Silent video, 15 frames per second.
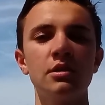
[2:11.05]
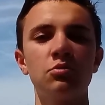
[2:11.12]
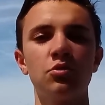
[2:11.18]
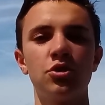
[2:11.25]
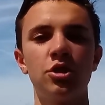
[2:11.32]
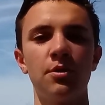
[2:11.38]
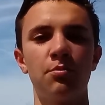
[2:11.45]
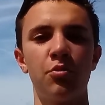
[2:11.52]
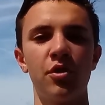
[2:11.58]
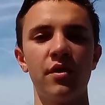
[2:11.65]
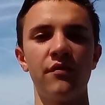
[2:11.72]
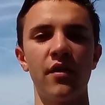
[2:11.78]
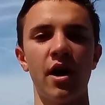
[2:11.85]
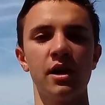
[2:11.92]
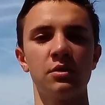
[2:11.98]
will ship pretty
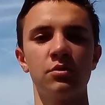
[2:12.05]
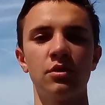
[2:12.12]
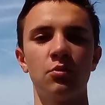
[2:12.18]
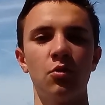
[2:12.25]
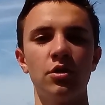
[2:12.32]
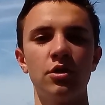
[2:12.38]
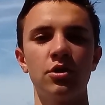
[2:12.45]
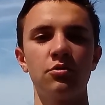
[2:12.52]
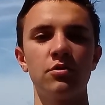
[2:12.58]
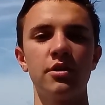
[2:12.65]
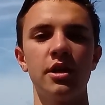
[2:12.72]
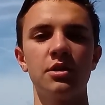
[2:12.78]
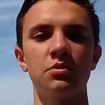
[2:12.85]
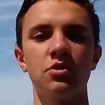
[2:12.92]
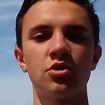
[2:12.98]
fast within 1 to 3
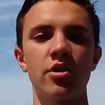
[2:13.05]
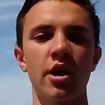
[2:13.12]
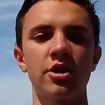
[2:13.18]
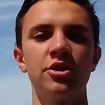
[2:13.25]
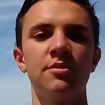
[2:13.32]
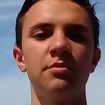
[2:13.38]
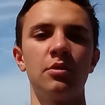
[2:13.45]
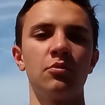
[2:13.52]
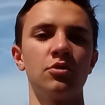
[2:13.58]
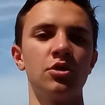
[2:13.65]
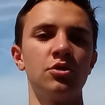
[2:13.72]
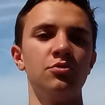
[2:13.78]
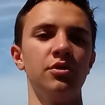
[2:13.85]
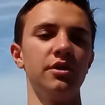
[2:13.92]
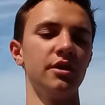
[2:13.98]
days with track shipping, which is
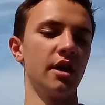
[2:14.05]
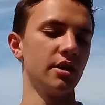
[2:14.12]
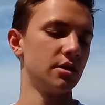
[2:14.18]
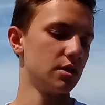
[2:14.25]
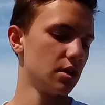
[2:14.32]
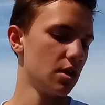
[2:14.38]
really nice.